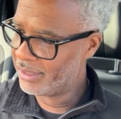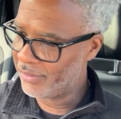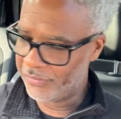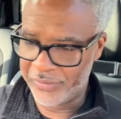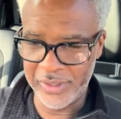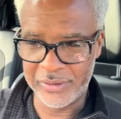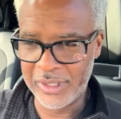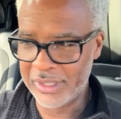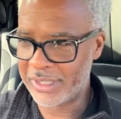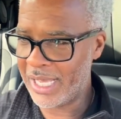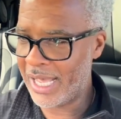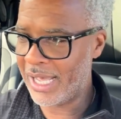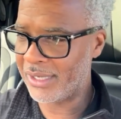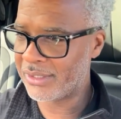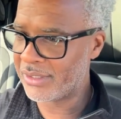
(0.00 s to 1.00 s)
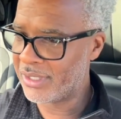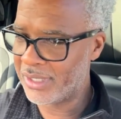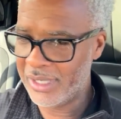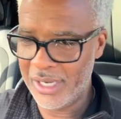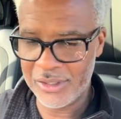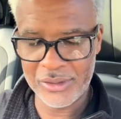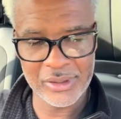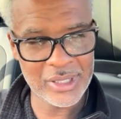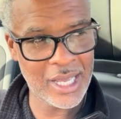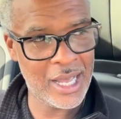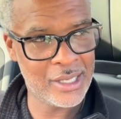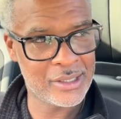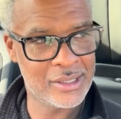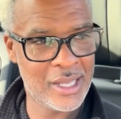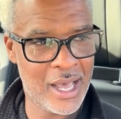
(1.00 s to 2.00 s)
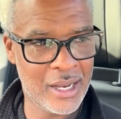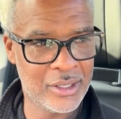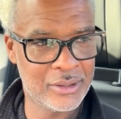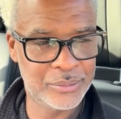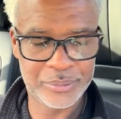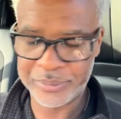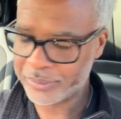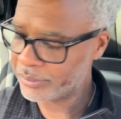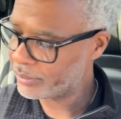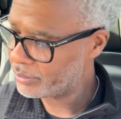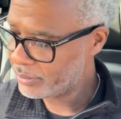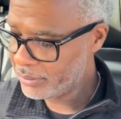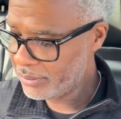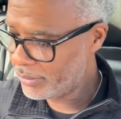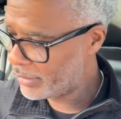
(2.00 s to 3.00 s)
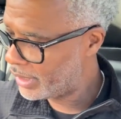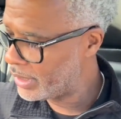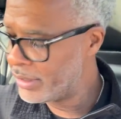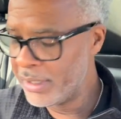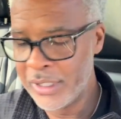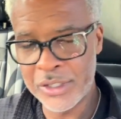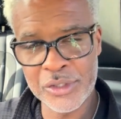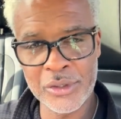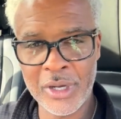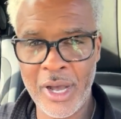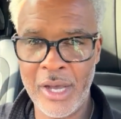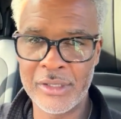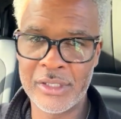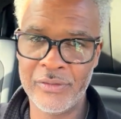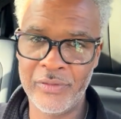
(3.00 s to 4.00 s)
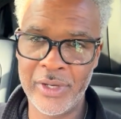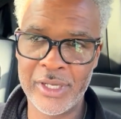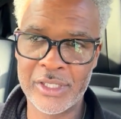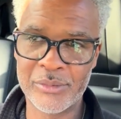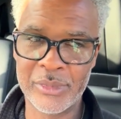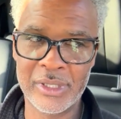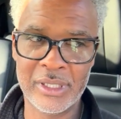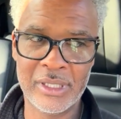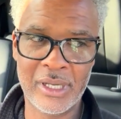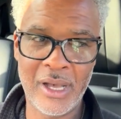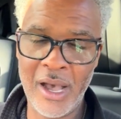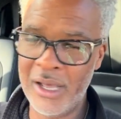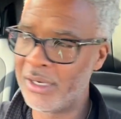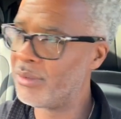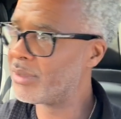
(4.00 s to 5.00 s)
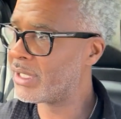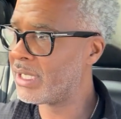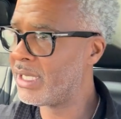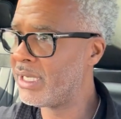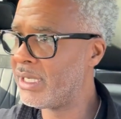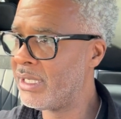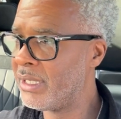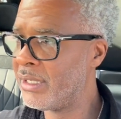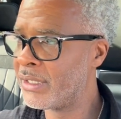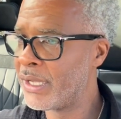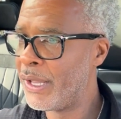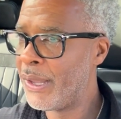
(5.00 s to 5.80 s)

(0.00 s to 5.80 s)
$50,000, the $100,000 initial cost investment. All I'm saying is,